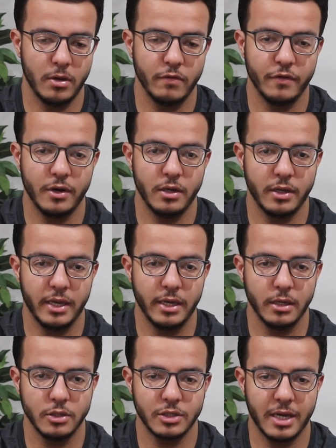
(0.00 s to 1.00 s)
a very young
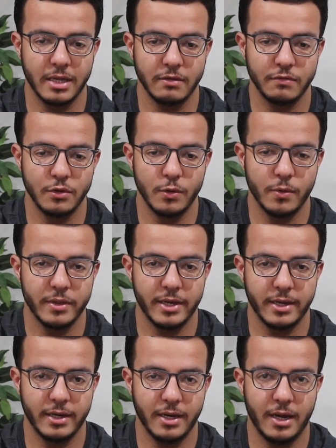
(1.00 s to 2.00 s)
age kind of knew that